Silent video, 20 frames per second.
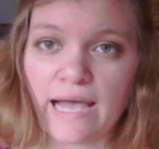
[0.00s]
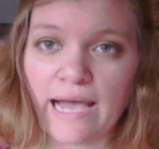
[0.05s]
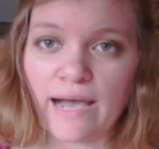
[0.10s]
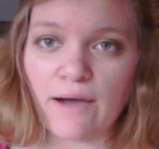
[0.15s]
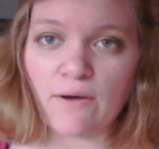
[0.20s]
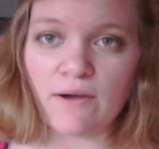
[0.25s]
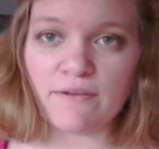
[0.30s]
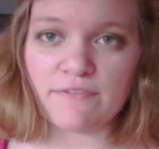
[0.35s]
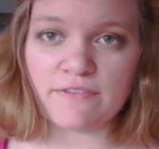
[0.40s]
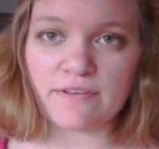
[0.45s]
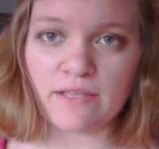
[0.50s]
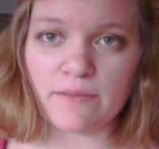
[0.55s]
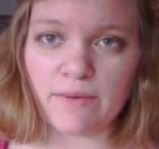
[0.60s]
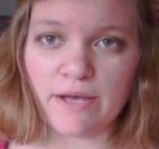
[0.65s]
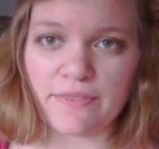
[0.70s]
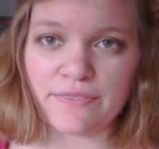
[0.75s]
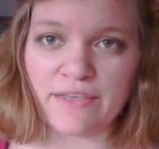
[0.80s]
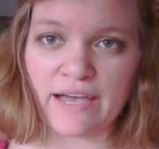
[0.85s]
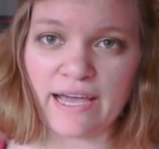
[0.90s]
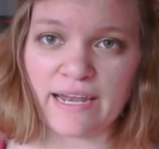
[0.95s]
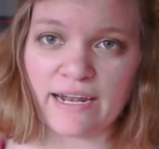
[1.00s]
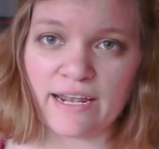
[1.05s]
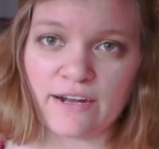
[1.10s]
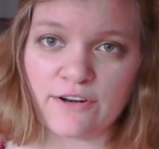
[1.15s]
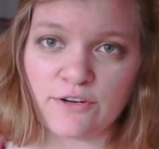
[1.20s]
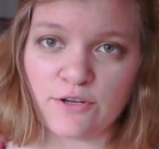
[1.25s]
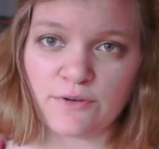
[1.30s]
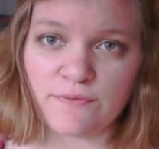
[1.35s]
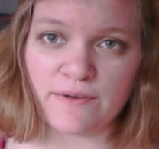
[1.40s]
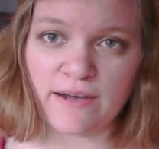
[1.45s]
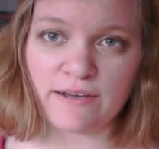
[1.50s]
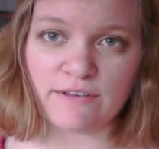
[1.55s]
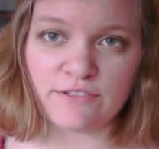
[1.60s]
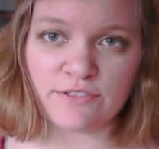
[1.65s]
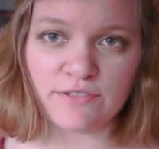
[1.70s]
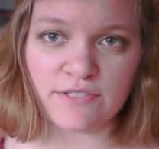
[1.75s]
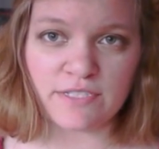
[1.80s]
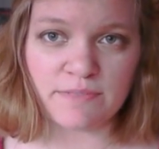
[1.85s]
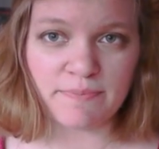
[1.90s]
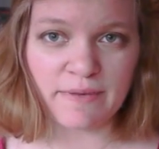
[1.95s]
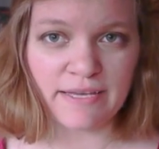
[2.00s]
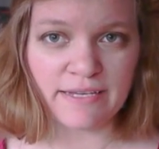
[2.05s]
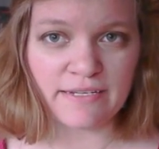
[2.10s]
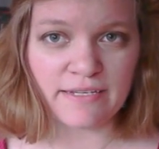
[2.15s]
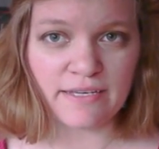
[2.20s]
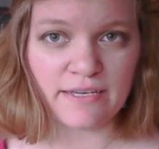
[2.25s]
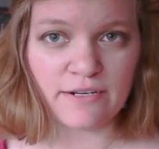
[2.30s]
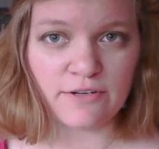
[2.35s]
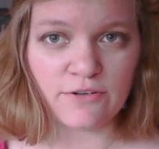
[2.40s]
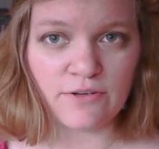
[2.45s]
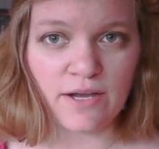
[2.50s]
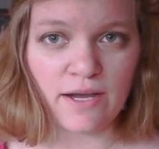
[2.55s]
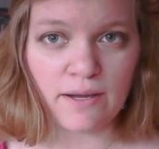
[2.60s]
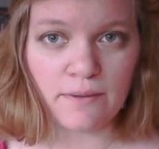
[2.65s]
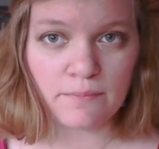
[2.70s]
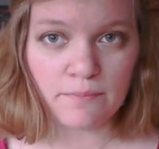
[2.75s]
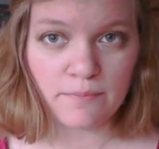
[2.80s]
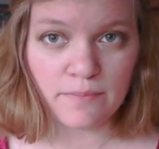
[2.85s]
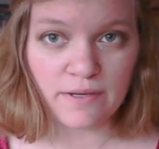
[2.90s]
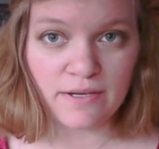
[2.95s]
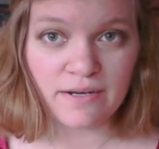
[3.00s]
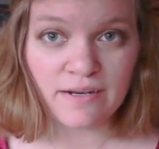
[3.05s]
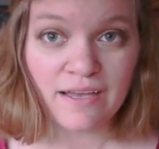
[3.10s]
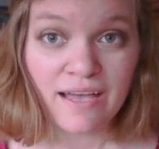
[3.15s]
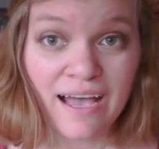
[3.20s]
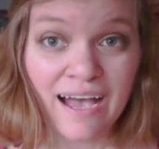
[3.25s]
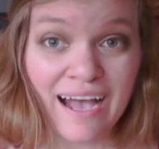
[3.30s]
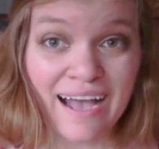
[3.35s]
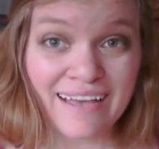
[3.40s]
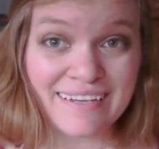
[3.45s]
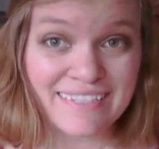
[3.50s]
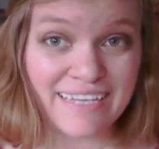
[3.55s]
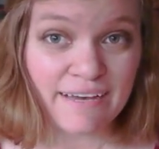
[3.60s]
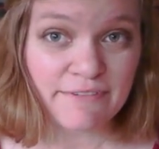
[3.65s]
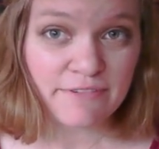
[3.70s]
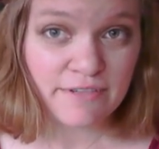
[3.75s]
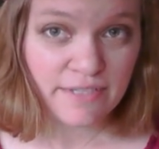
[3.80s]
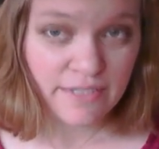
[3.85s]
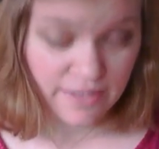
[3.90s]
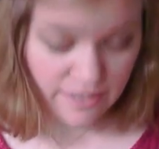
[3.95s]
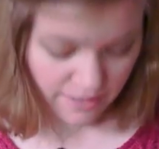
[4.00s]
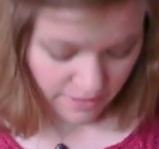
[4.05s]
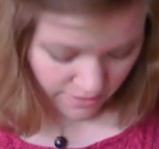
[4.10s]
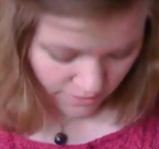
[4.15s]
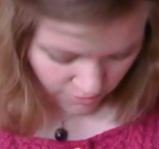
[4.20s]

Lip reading: how I feel about that. I don't know if I would do this band again or not, but I definitely think